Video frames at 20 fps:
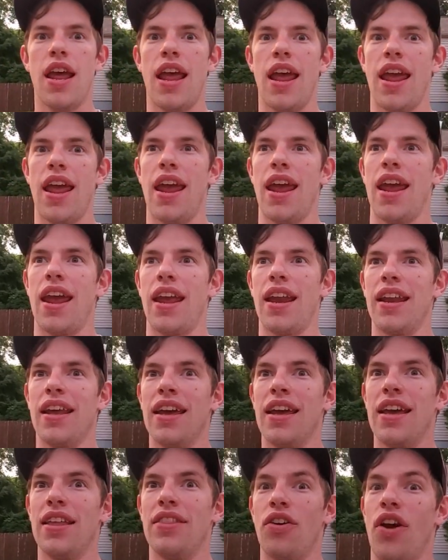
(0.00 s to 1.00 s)
and
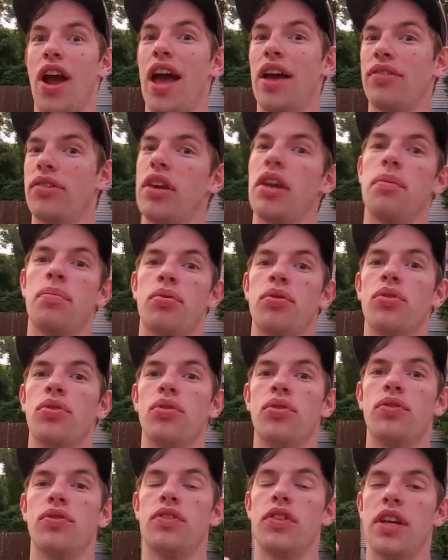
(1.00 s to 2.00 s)
they're SA
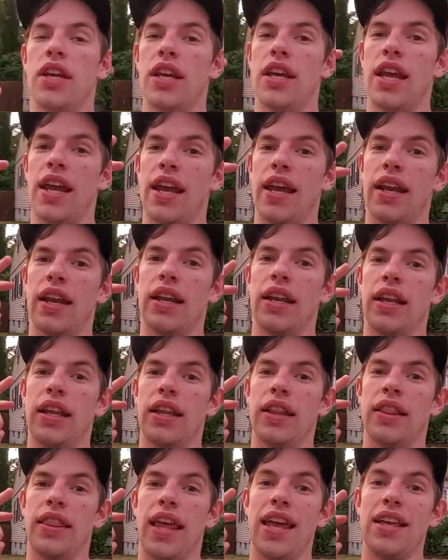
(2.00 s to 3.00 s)
approved and
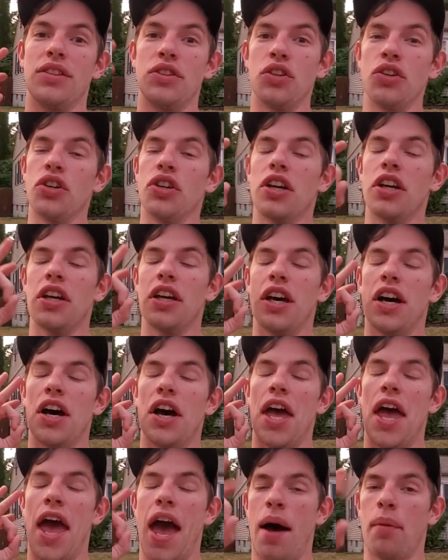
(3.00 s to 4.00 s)
they look
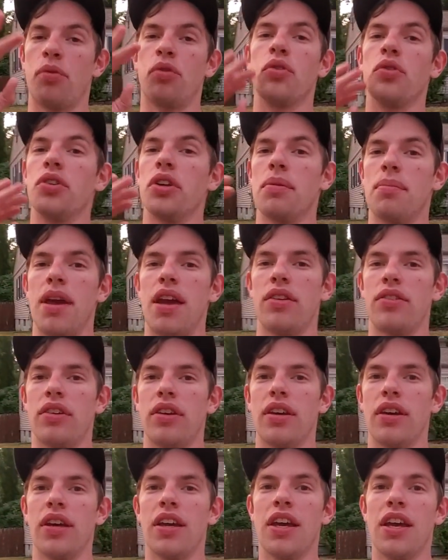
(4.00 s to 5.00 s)
absolutely
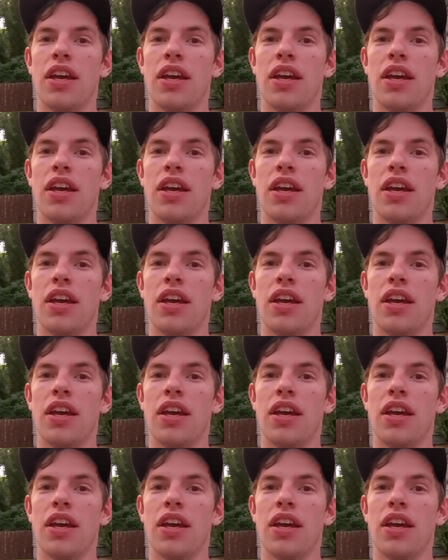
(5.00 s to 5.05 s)
amazing.